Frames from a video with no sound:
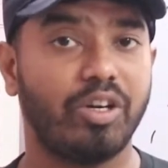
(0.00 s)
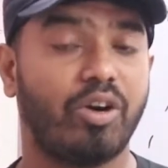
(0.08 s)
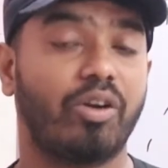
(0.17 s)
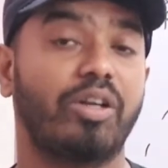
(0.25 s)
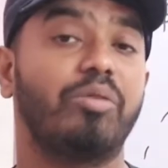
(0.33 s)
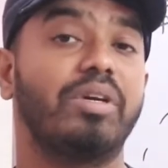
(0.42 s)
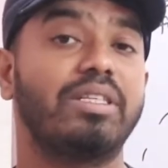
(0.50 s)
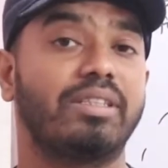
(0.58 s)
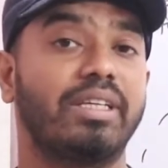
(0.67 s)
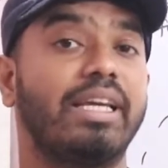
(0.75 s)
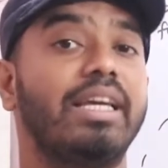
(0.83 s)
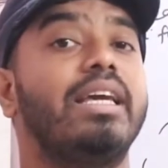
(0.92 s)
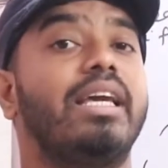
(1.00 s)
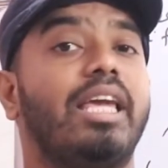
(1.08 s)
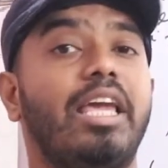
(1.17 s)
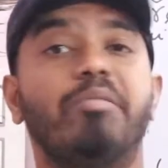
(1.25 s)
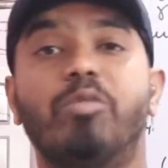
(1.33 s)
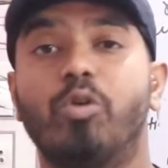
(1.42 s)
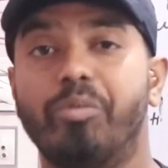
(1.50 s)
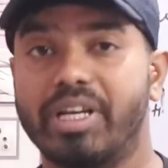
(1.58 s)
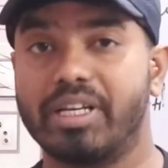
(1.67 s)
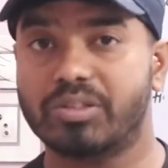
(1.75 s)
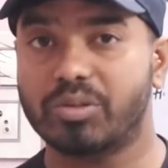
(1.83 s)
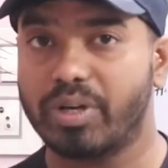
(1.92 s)
or you can say m
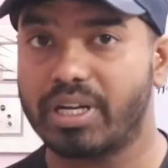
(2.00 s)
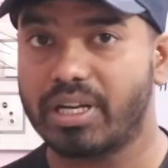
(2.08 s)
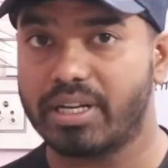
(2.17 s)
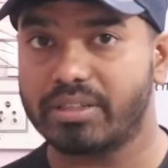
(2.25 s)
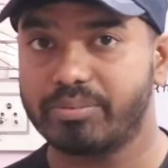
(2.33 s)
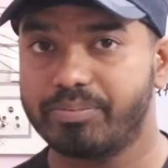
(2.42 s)
omega square r.